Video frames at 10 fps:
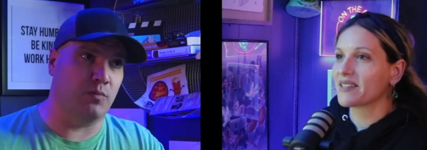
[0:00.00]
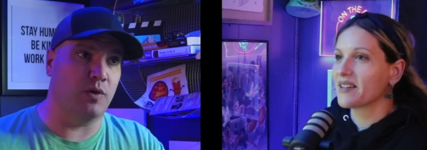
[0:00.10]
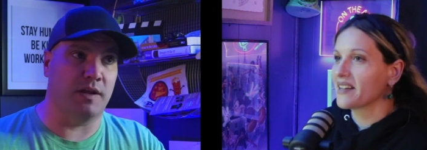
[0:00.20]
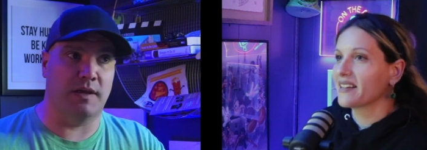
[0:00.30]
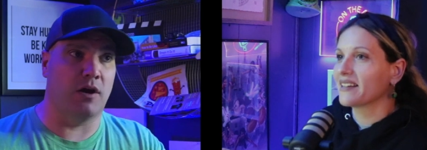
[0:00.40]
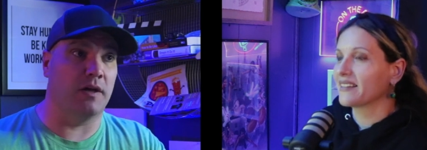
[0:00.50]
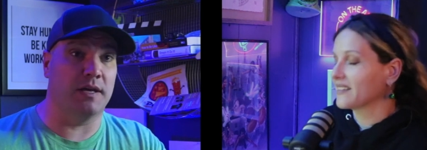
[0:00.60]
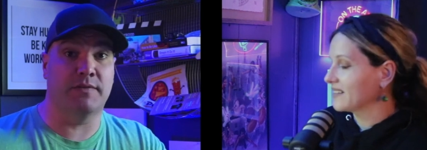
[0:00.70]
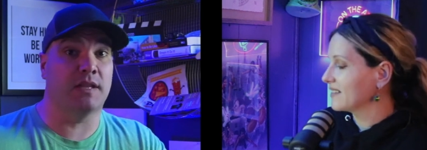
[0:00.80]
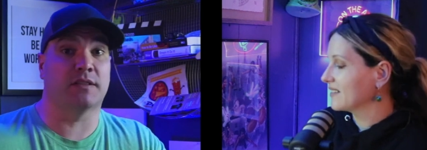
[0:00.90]
Speaker 1: what all,
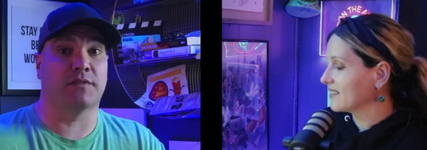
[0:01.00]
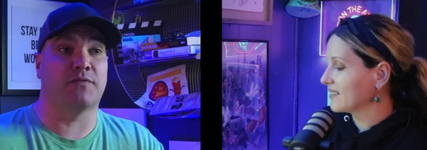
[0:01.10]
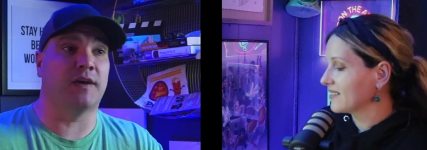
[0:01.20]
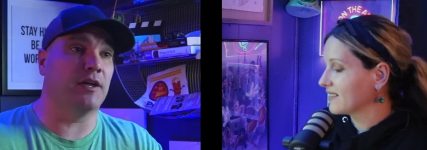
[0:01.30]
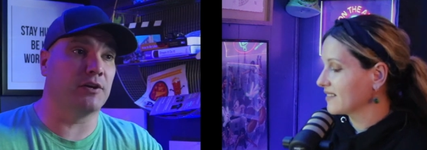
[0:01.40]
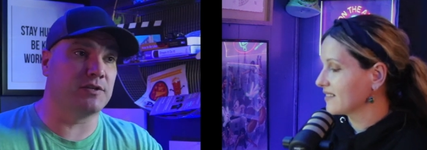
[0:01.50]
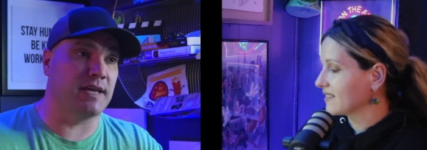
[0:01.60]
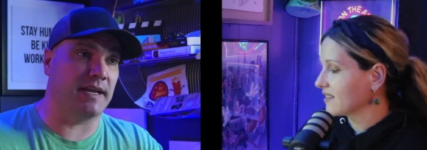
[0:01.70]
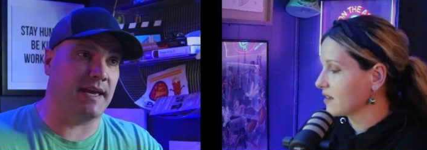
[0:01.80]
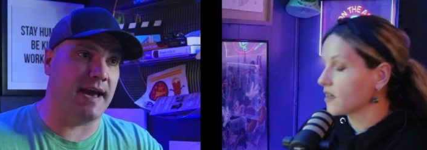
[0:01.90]
even like the failures
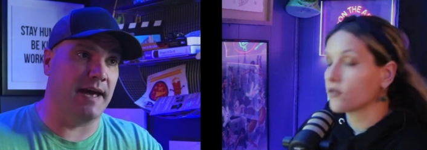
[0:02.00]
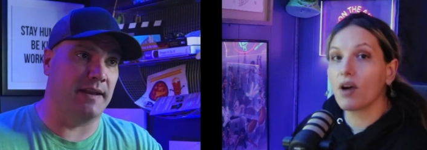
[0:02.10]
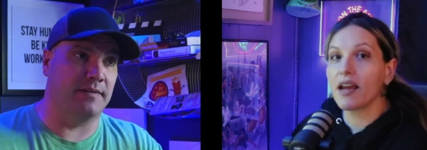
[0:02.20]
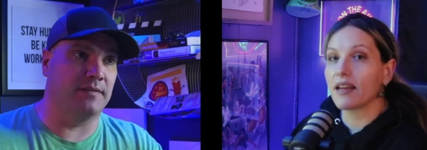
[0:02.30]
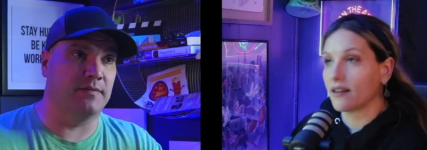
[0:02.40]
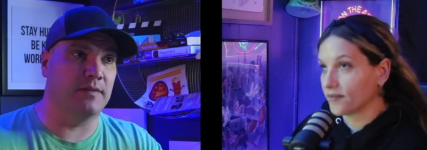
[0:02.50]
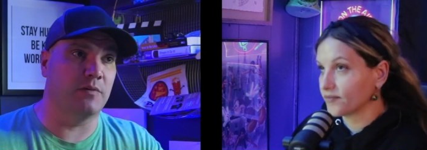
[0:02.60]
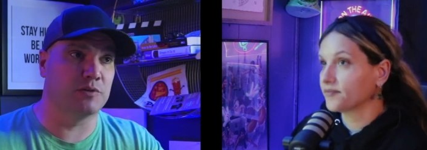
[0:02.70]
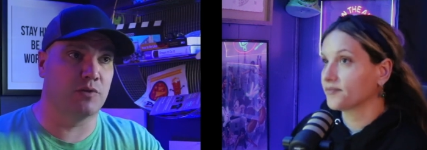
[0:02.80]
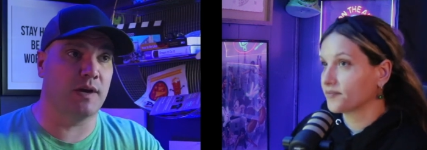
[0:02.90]
that he had. Right. It,
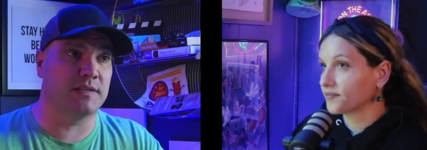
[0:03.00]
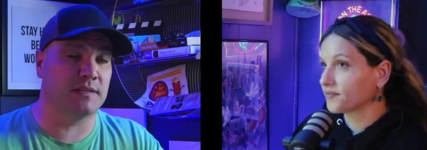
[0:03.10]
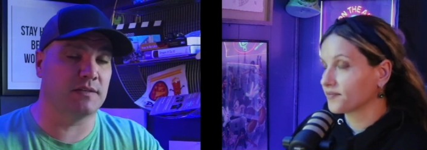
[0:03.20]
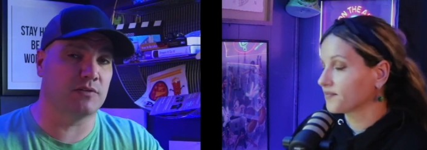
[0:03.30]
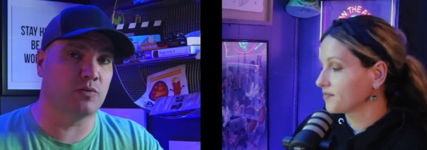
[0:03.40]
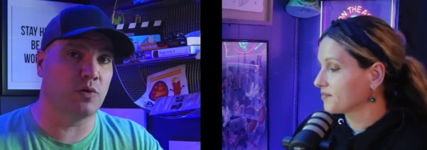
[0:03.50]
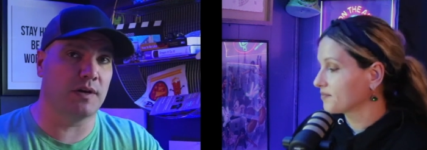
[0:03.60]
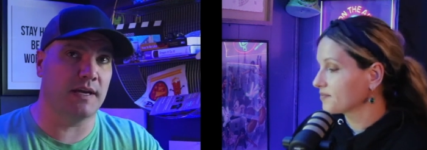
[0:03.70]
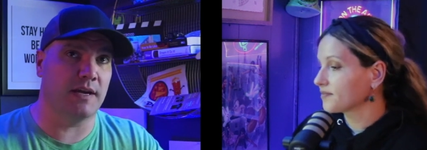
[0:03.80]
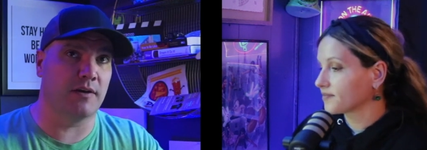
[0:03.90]
it was great to
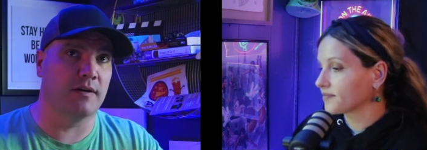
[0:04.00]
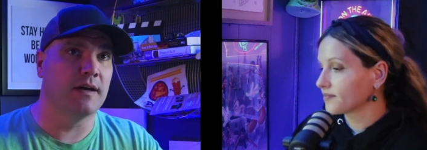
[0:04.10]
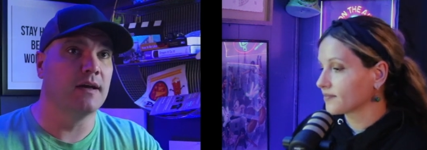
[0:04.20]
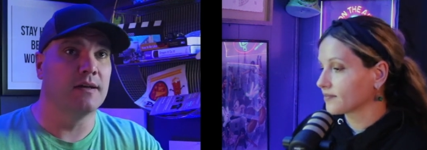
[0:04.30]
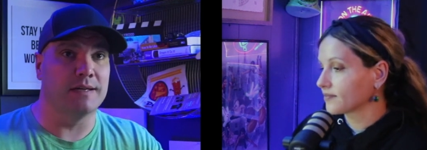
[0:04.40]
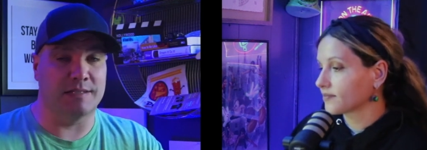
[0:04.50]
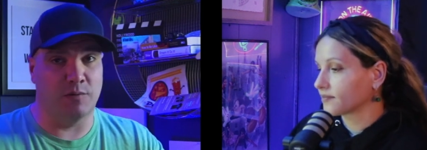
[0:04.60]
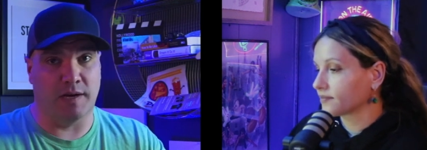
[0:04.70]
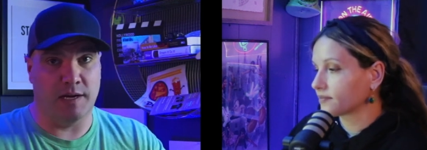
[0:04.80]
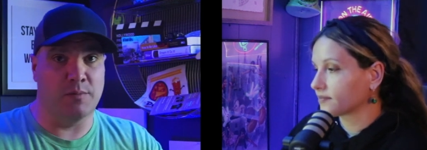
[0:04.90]
story to hear. Not that you want to hear